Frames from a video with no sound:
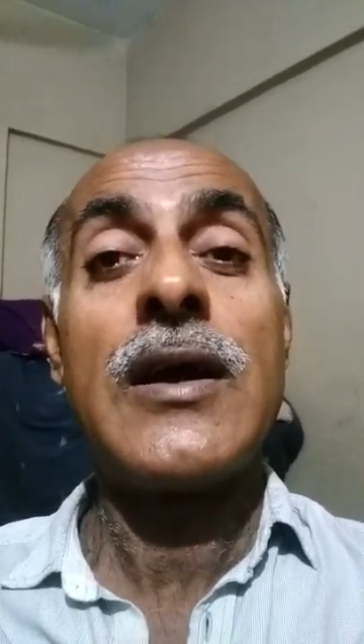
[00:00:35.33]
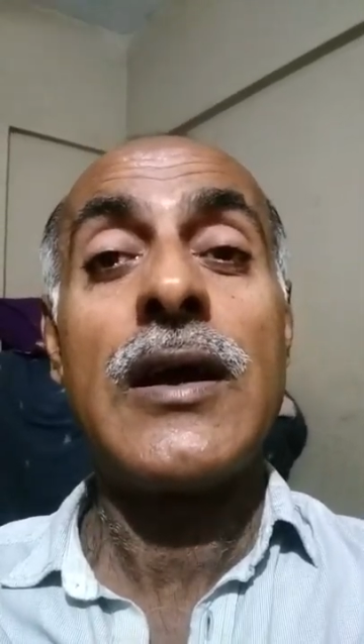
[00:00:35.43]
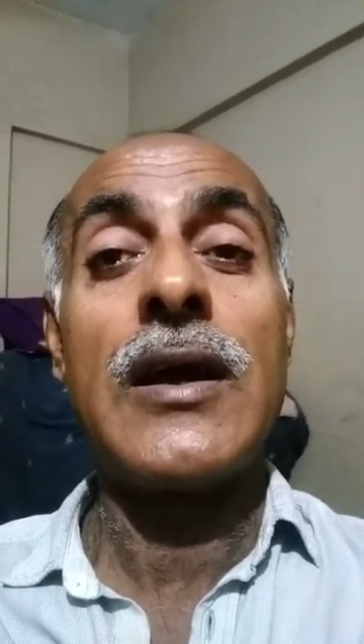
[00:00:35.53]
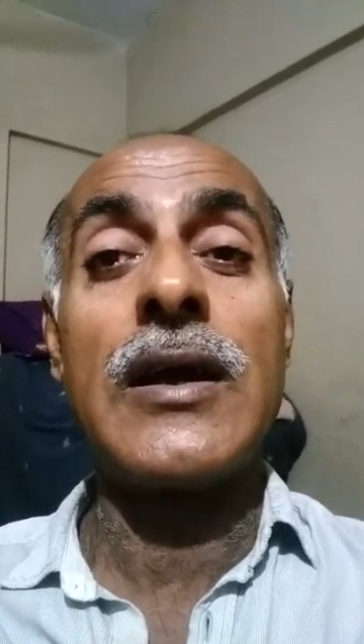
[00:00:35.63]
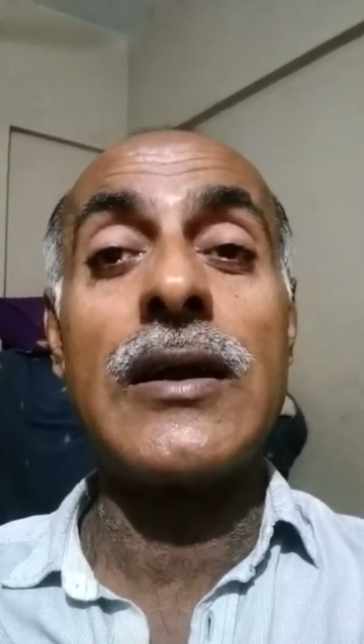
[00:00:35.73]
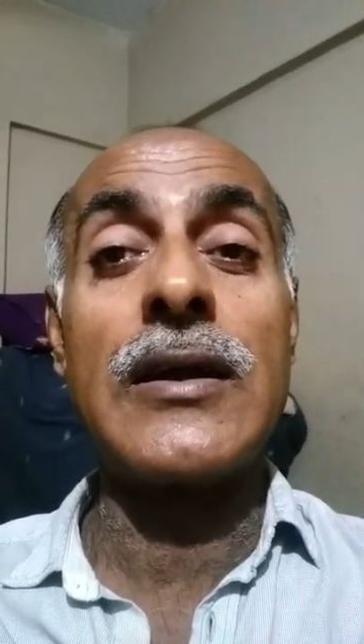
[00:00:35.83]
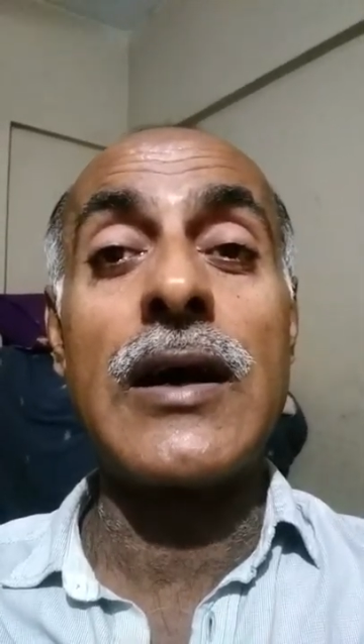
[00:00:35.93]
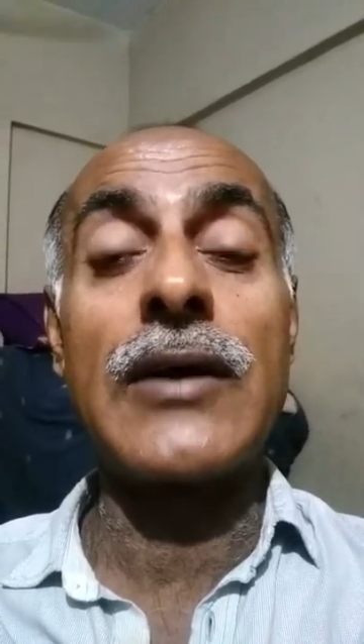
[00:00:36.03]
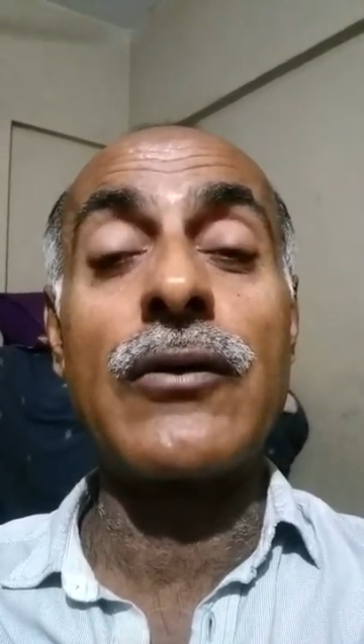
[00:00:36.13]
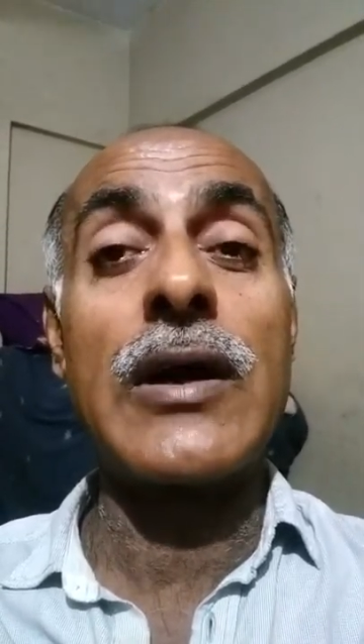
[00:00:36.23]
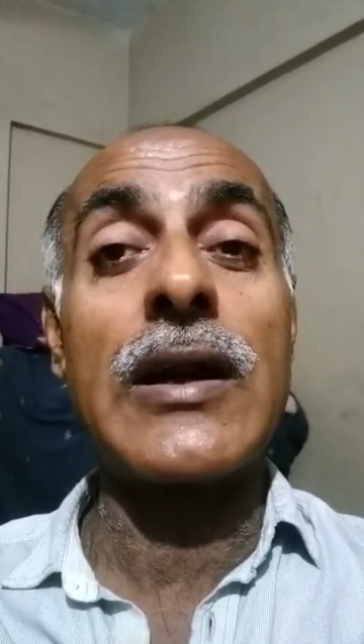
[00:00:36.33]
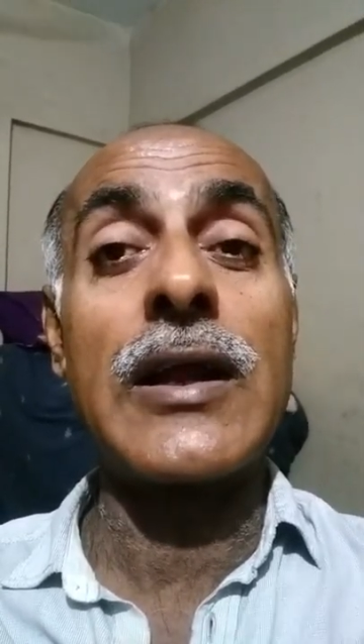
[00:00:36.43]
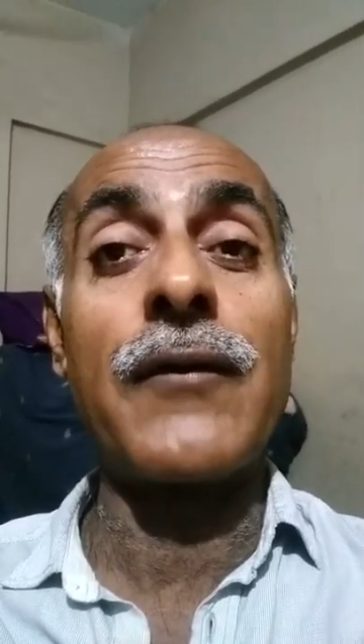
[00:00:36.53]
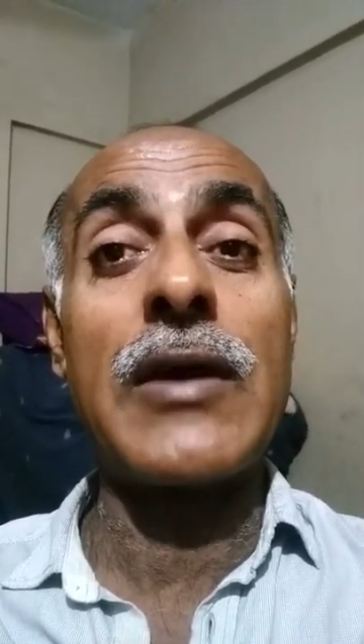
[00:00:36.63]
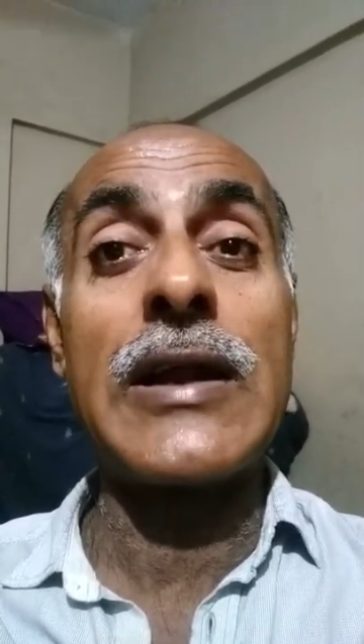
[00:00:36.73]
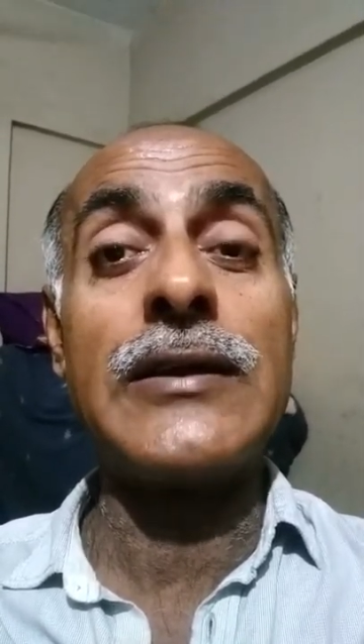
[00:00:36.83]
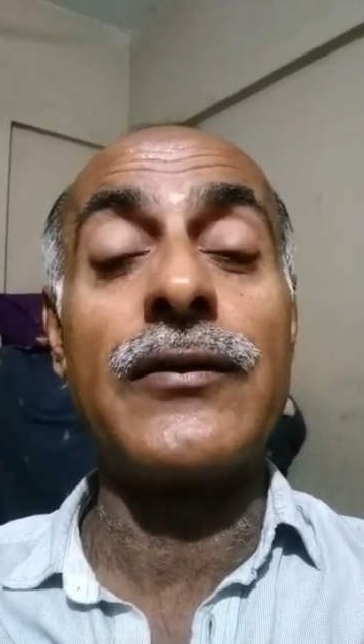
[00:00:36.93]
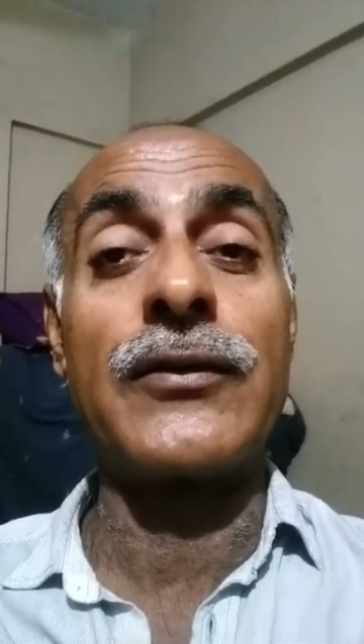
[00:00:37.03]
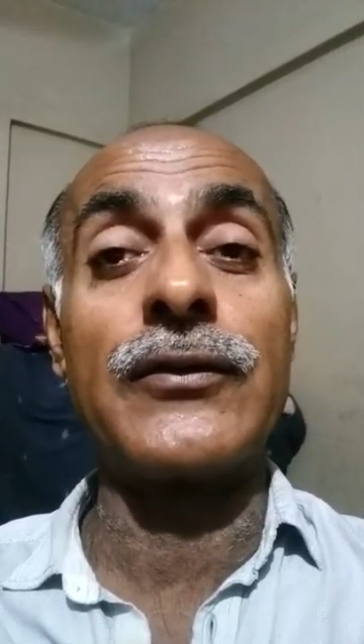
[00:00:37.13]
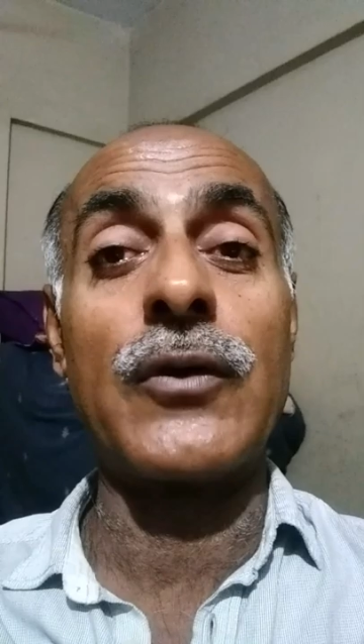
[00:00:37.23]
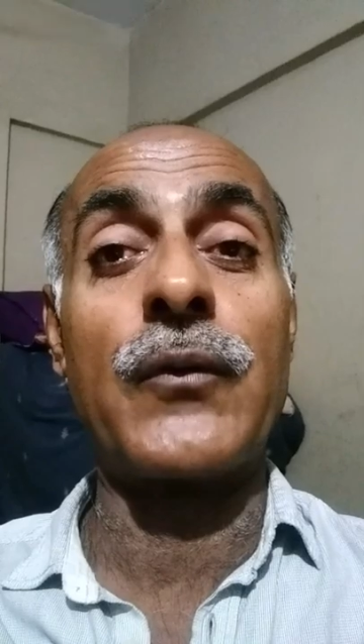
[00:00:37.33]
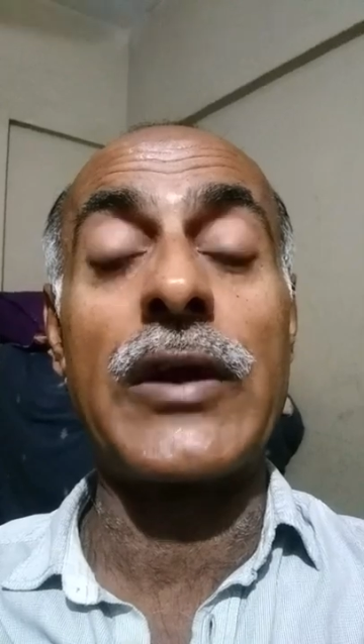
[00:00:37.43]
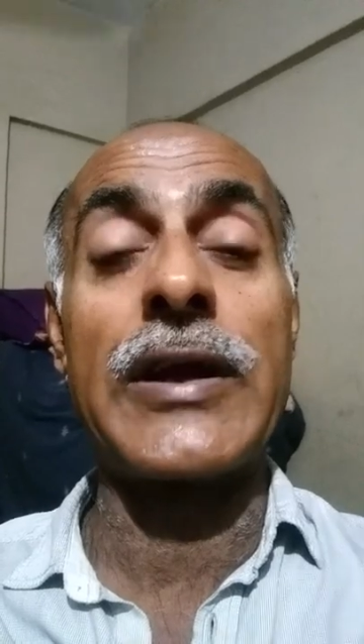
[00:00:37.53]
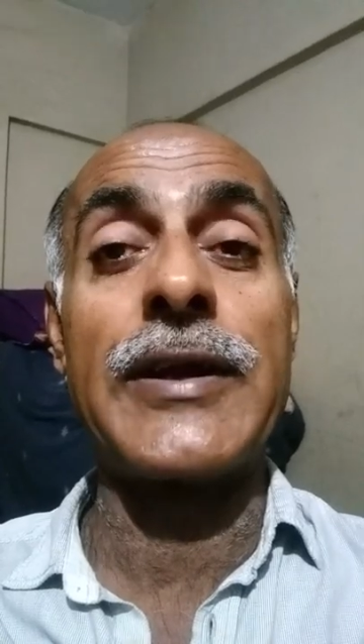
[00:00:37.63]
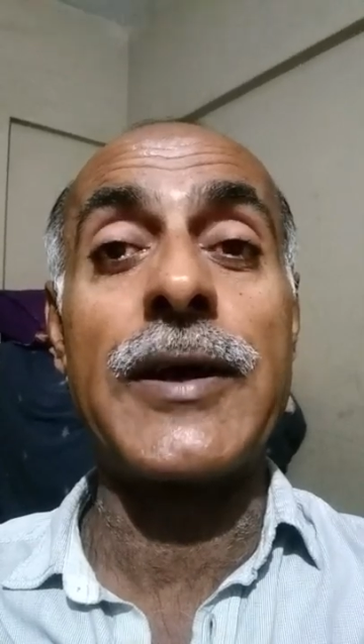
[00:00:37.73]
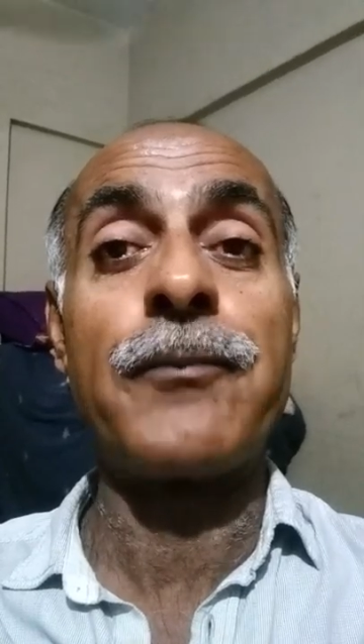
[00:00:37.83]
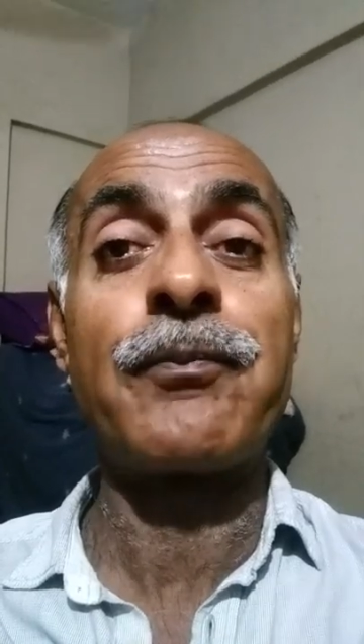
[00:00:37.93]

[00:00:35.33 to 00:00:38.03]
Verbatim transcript: and I do not have any schizophrenia.